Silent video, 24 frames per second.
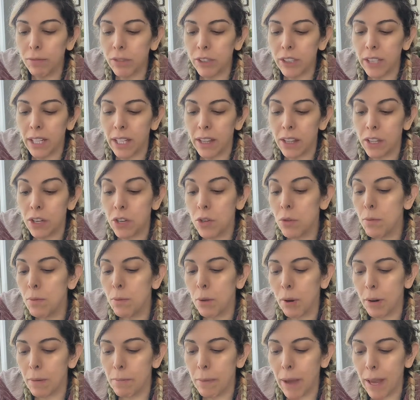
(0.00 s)
Hopefully, the
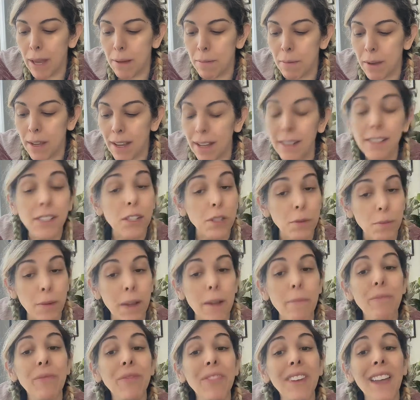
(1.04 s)
newborn baby,
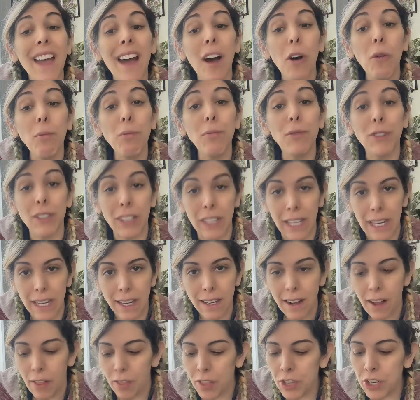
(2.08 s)
excuse me,
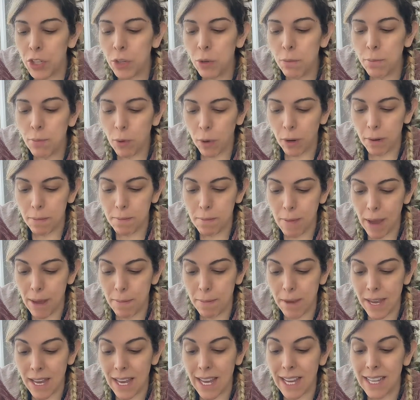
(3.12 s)
helpfully, the
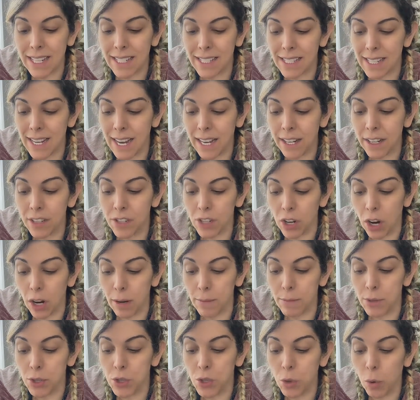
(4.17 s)
newborn baby in
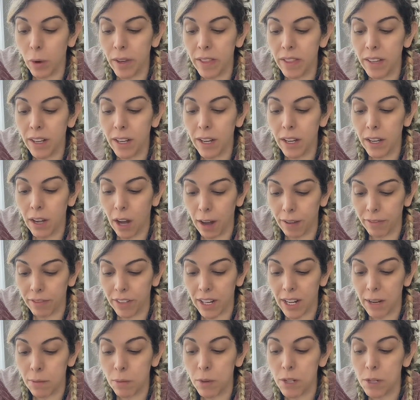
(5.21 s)
Sienna's arms joined the
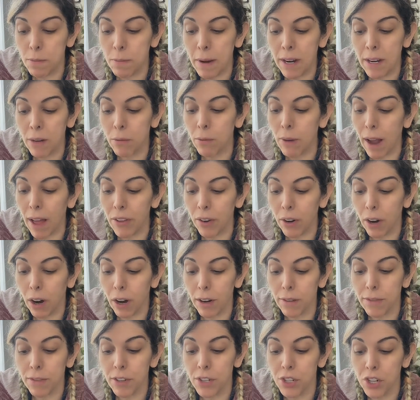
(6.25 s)
cacophony, which made it
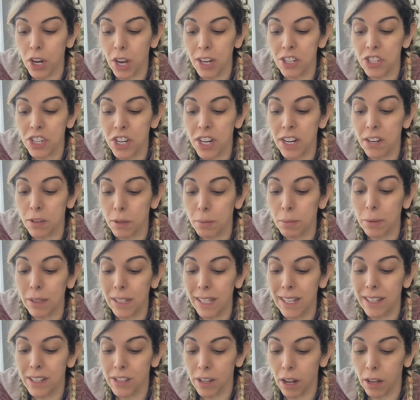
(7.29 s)
rather hard for Josh to
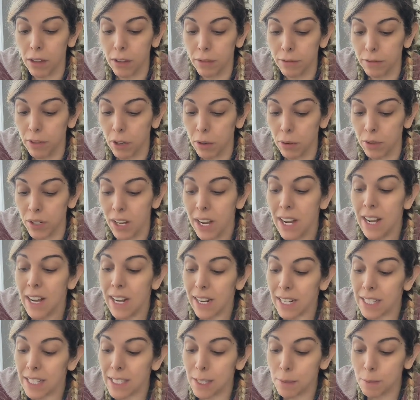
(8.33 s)
hear the police on the
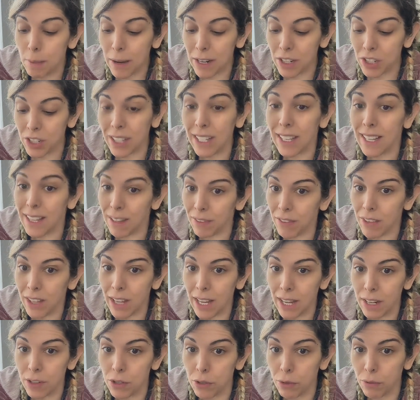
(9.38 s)
phone, especially
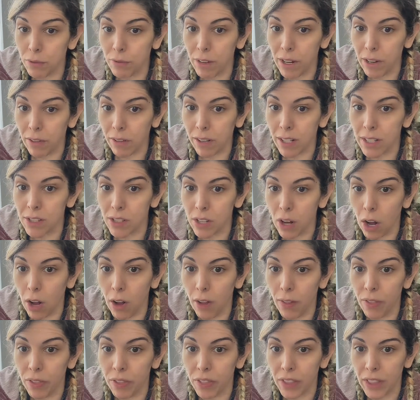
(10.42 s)
given the
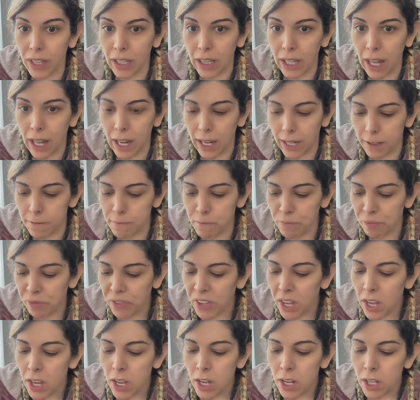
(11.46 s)
interference on the
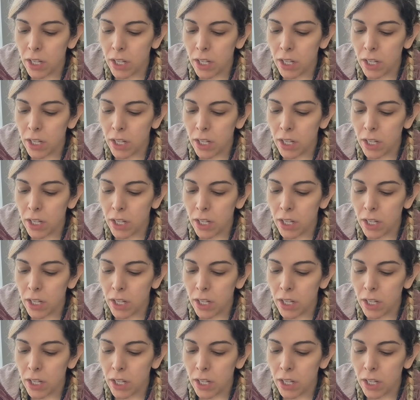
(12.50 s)
line.